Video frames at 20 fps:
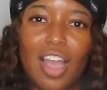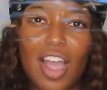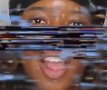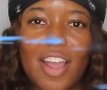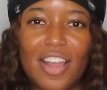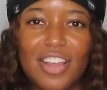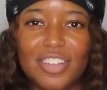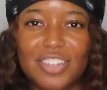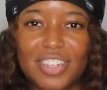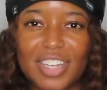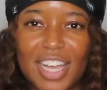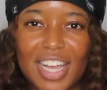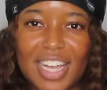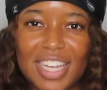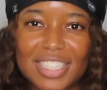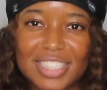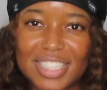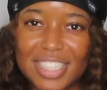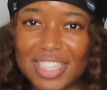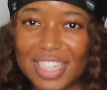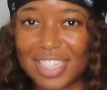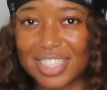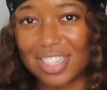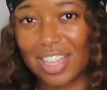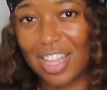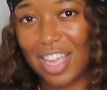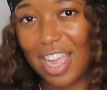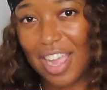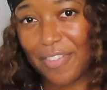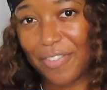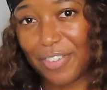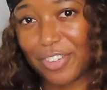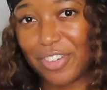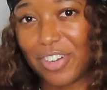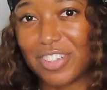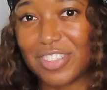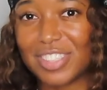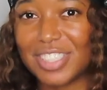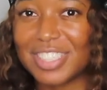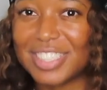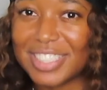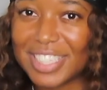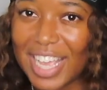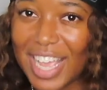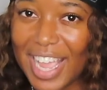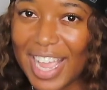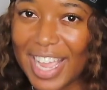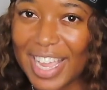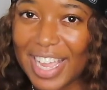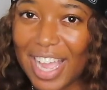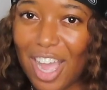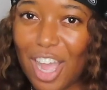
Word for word: Alright, you guys, that's all I have for you all today.